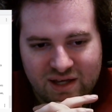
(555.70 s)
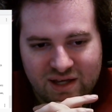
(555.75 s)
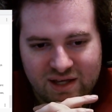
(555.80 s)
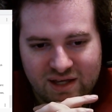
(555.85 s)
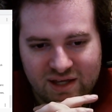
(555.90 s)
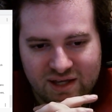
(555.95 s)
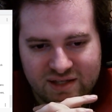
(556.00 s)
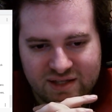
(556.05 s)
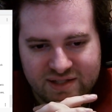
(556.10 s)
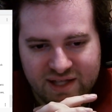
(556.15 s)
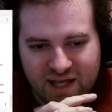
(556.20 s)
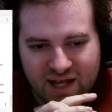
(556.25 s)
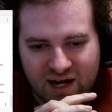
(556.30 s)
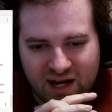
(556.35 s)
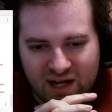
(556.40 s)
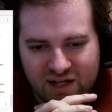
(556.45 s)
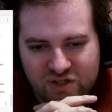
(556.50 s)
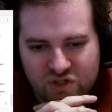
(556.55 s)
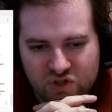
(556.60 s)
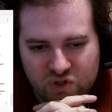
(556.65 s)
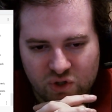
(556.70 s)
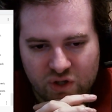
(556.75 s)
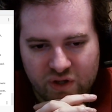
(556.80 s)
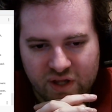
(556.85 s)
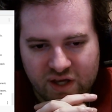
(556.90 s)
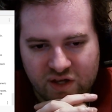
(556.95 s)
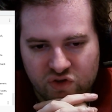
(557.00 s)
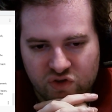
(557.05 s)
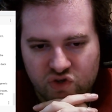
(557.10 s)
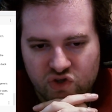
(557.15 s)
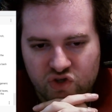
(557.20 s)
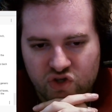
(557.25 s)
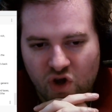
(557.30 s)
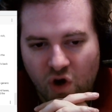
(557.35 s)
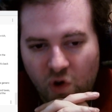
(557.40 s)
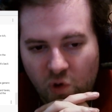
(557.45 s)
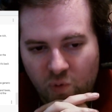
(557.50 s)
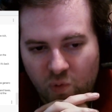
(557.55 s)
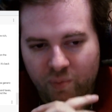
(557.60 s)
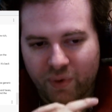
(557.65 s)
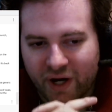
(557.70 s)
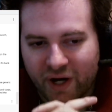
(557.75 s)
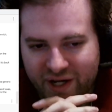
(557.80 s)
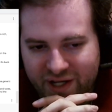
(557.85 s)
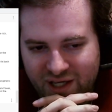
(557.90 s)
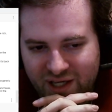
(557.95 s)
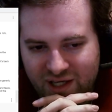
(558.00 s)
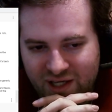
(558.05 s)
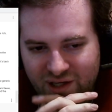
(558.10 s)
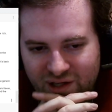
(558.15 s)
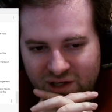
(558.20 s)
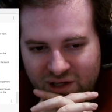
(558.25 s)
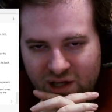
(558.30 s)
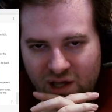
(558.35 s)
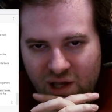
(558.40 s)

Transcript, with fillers: is that I saw, like, nobody